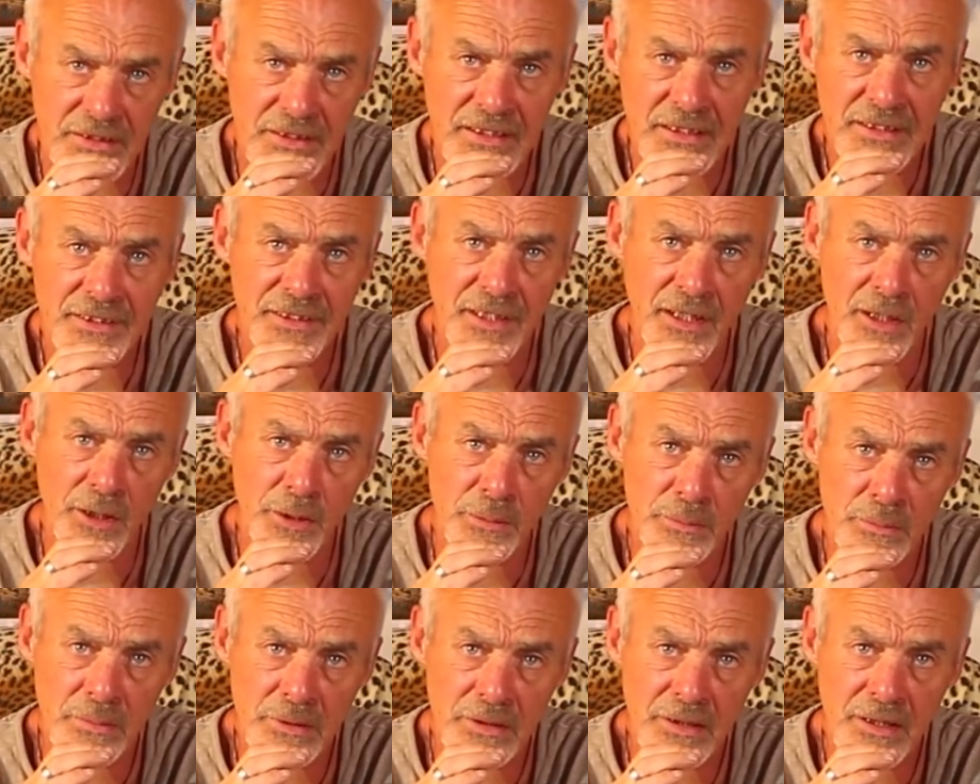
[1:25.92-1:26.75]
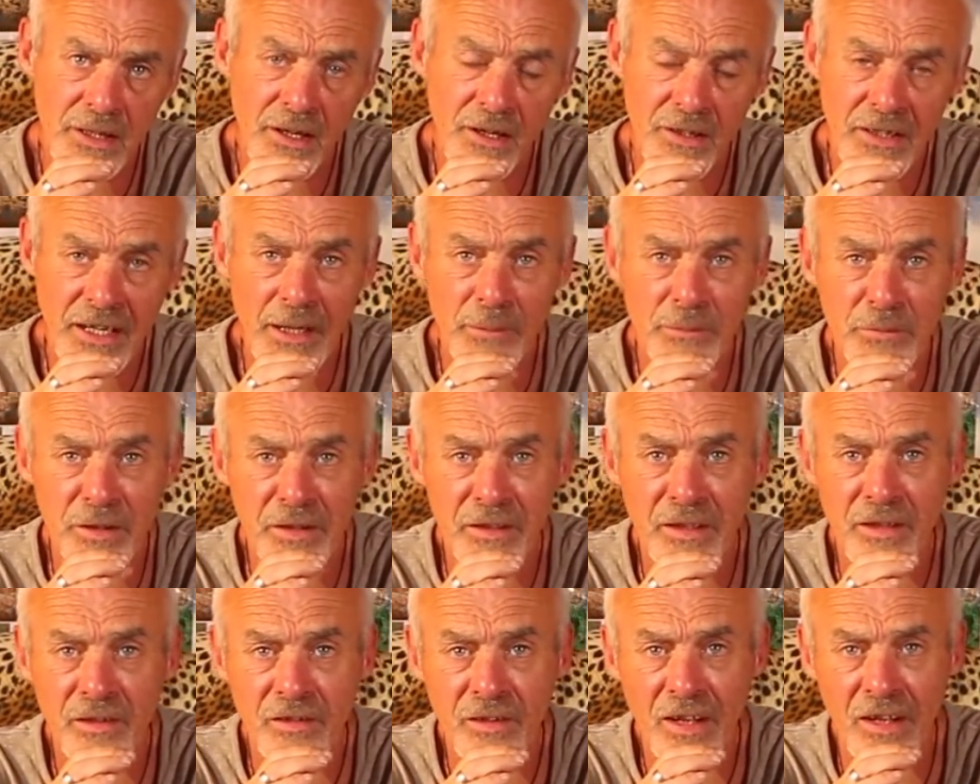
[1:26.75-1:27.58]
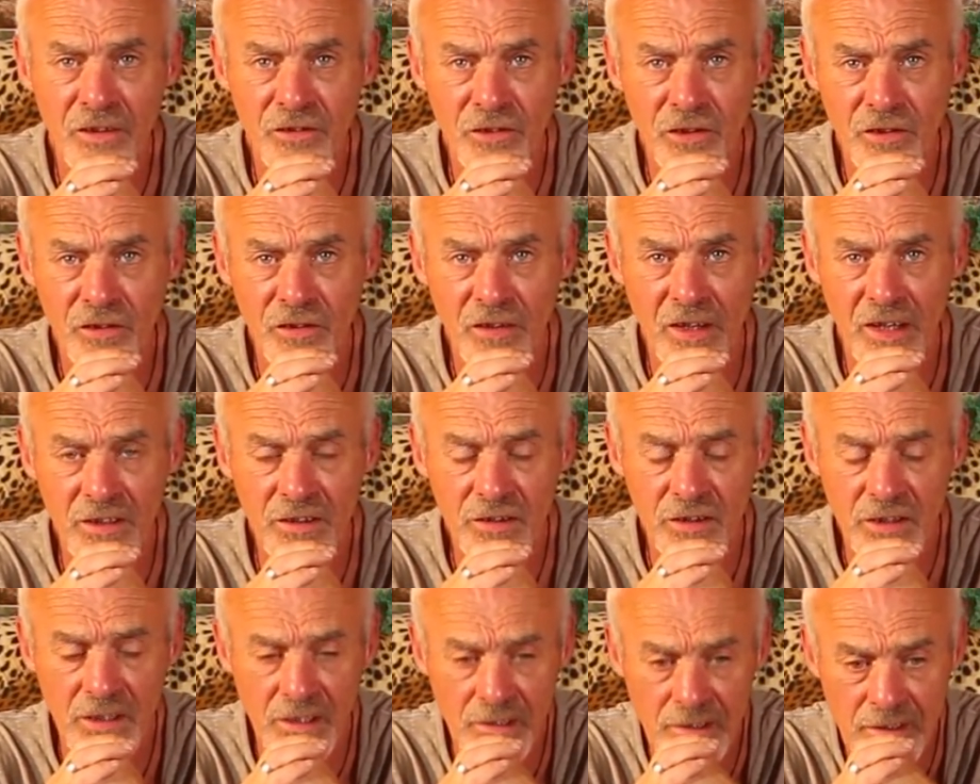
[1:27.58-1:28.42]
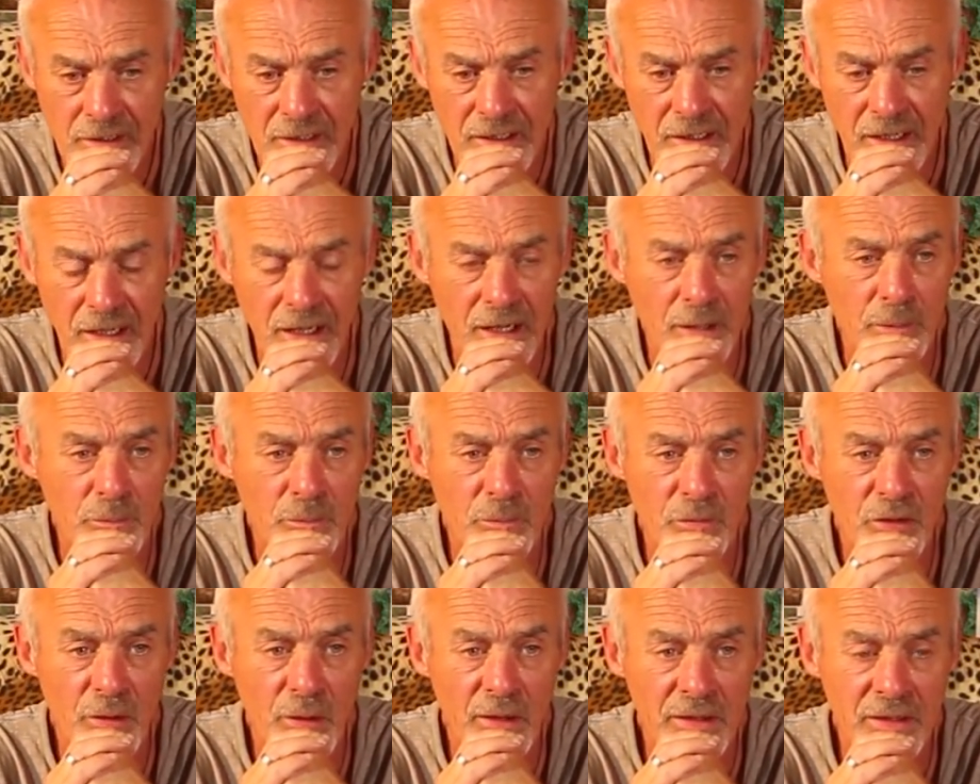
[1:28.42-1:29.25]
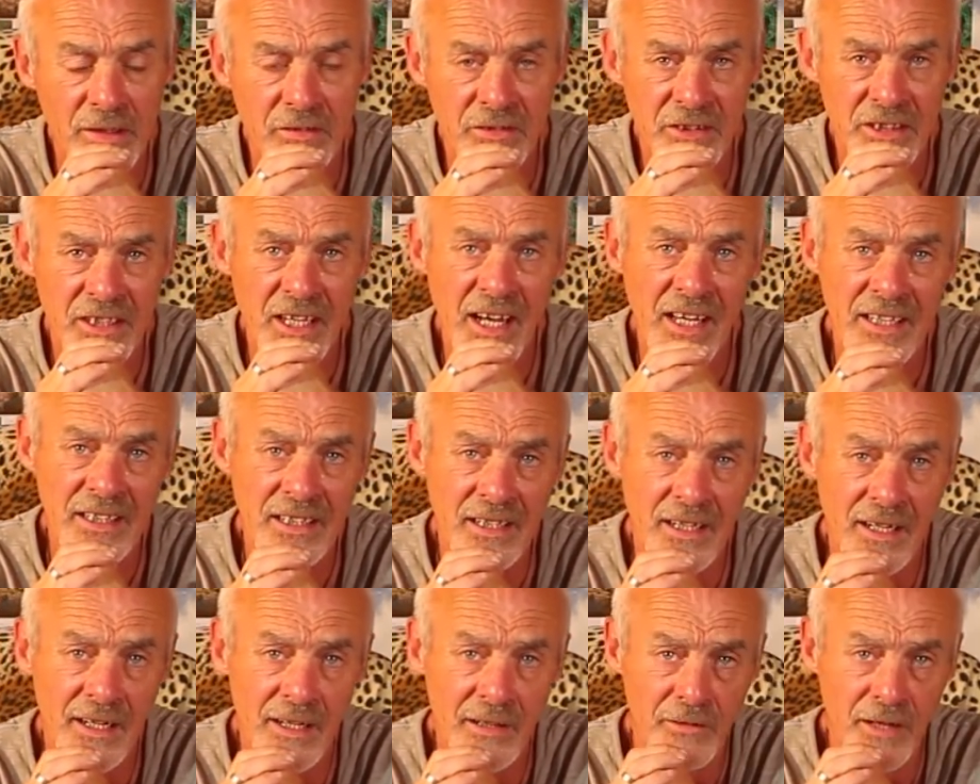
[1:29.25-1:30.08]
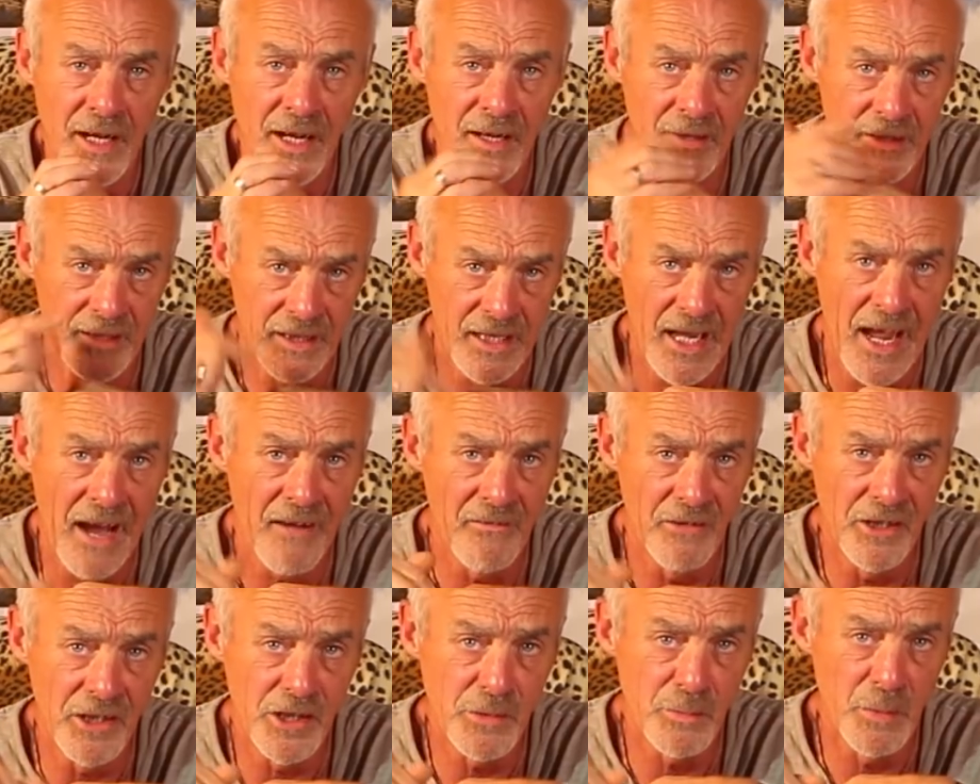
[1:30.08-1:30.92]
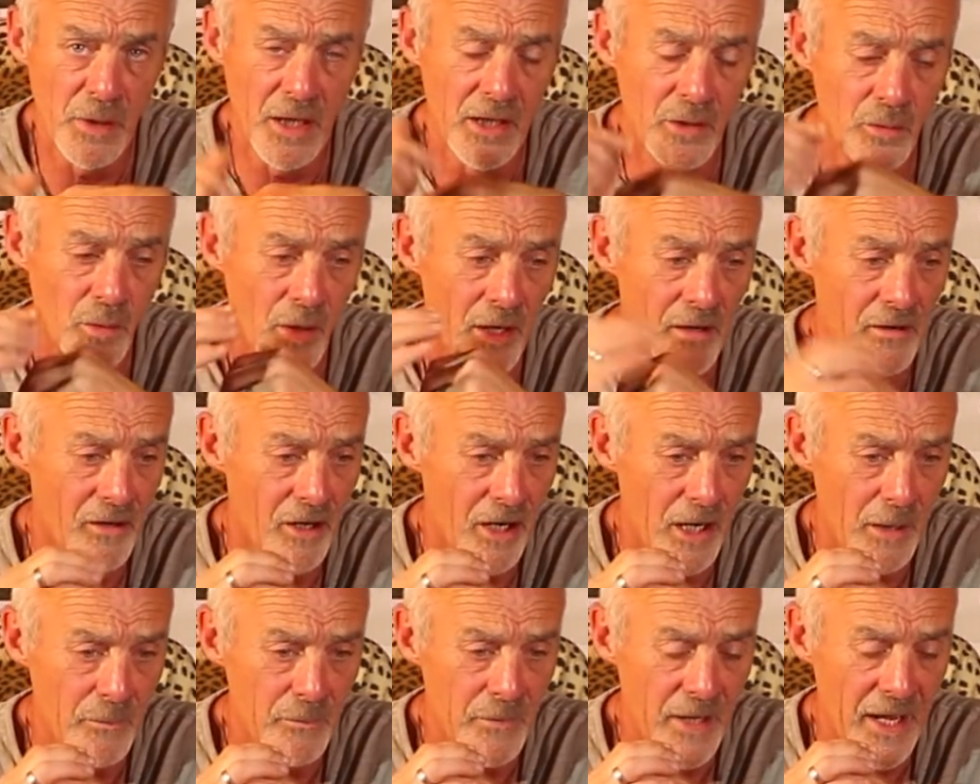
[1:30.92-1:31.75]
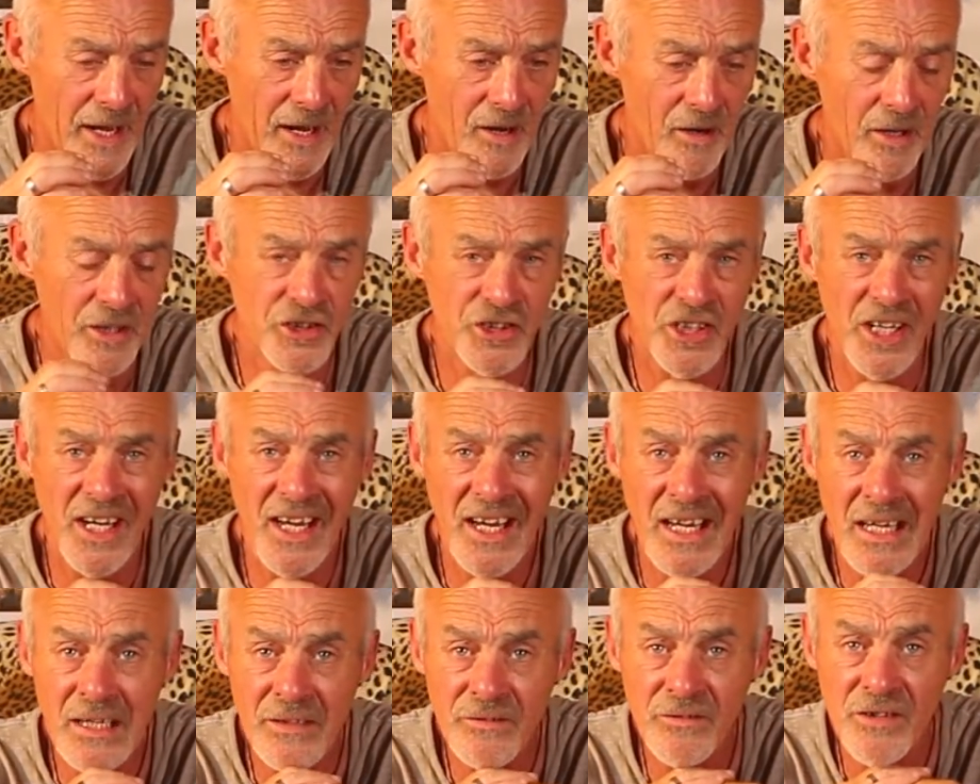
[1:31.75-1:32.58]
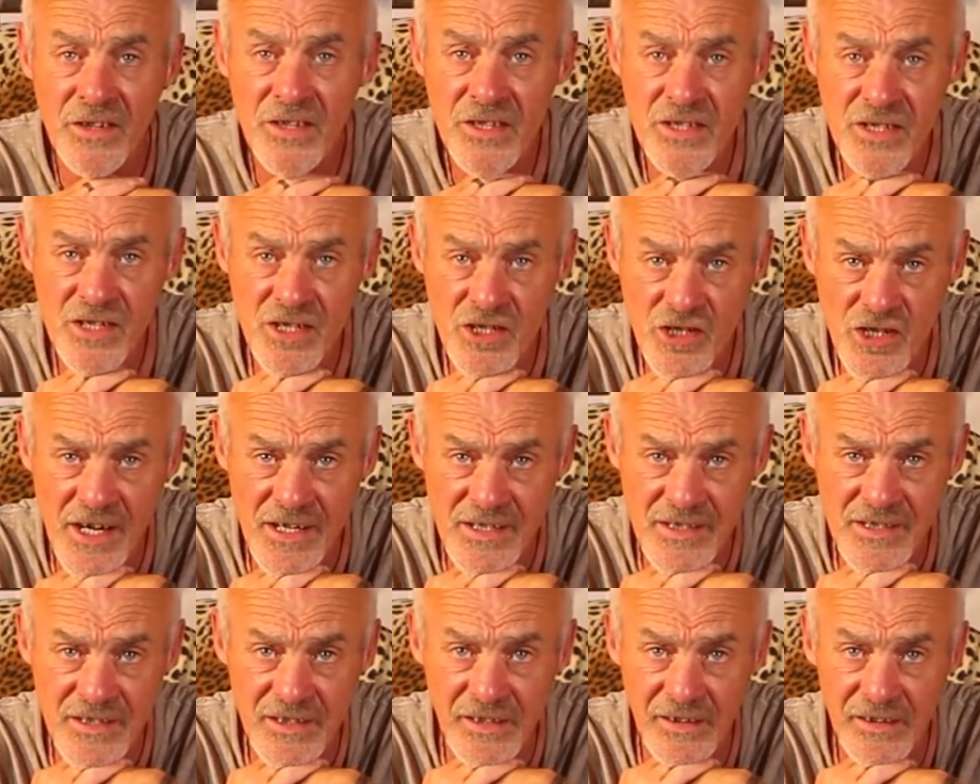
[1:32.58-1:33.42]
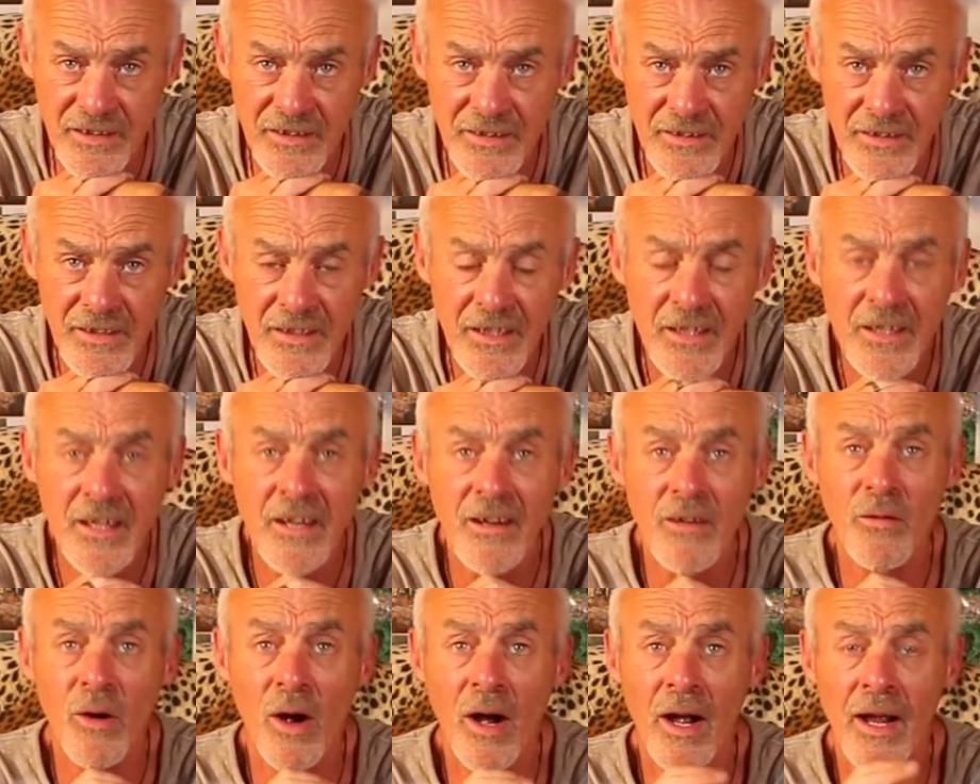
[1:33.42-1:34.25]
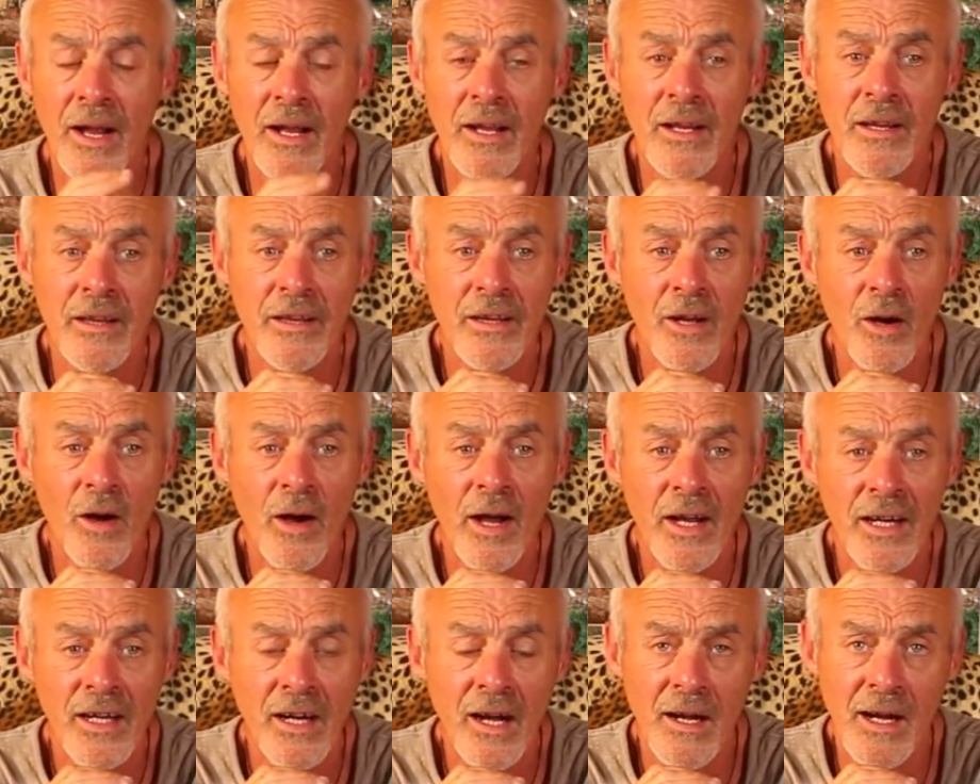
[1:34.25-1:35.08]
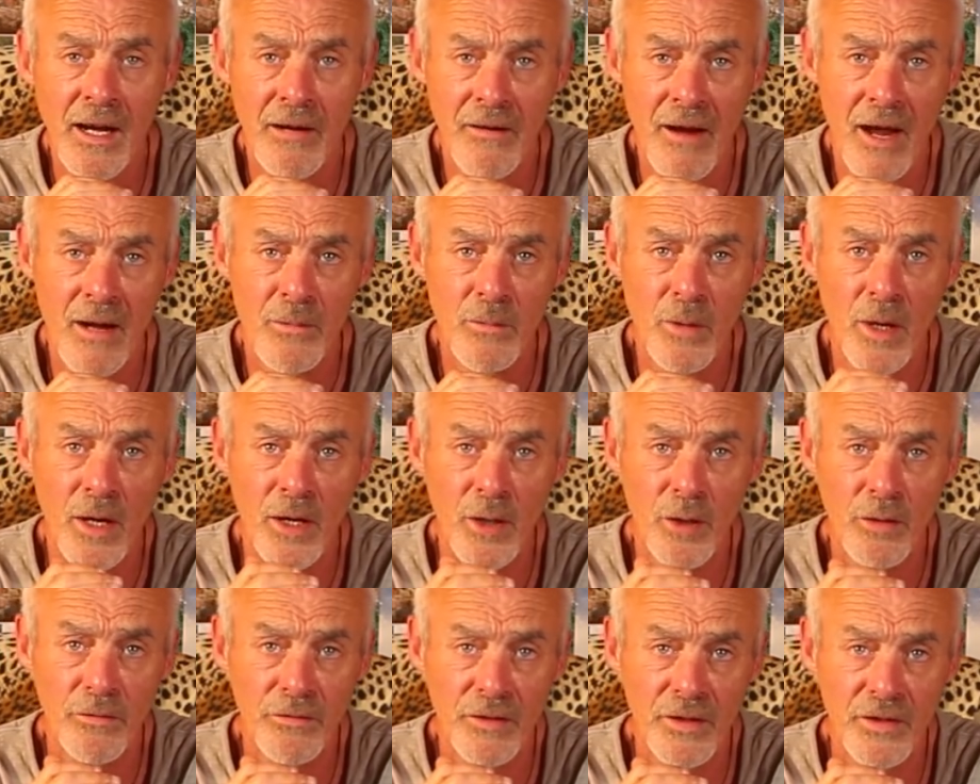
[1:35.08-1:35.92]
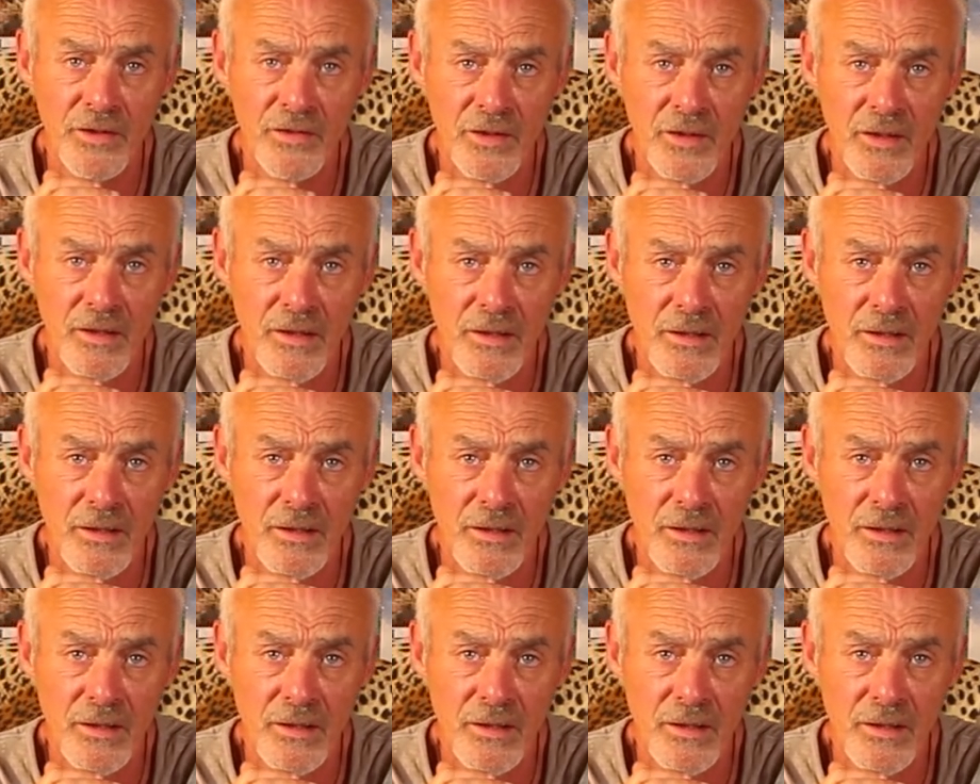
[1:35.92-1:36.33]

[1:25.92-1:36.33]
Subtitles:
he's at home, I'll get him to do such and such. So I had to have a day clearing out the garage below where I am now. And she even suggested, right, that I clear out my office.